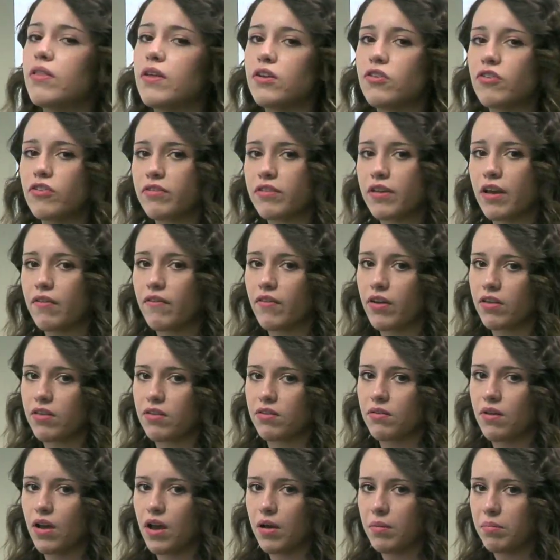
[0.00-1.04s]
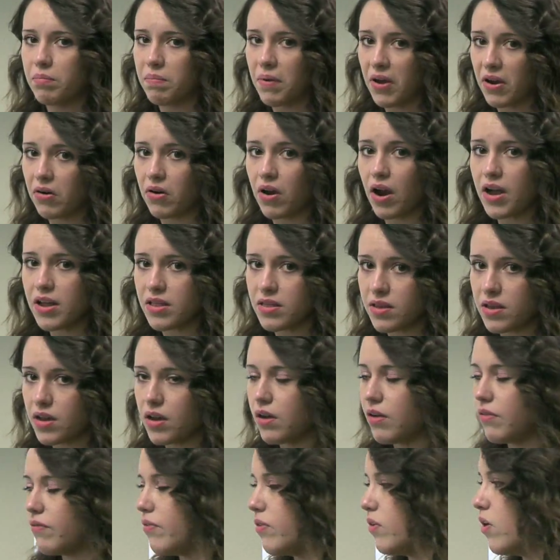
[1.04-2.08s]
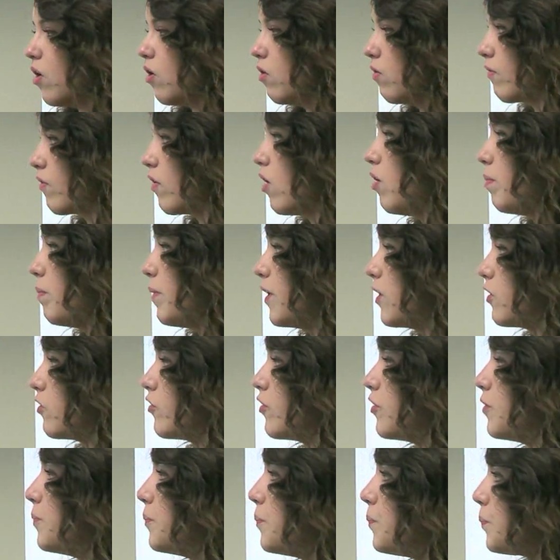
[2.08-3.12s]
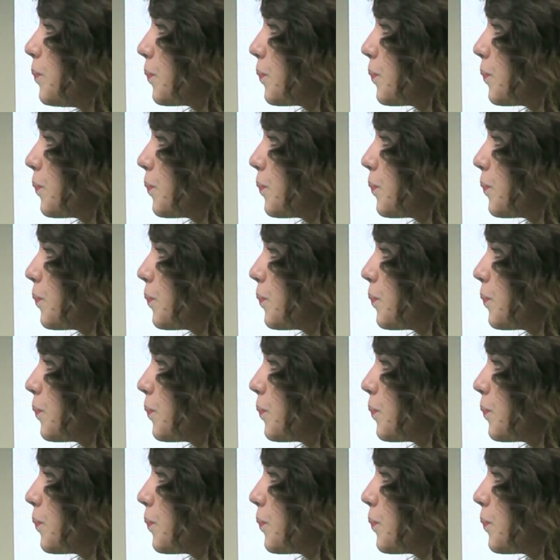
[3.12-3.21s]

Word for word: They just give us a better idea of the overall picture.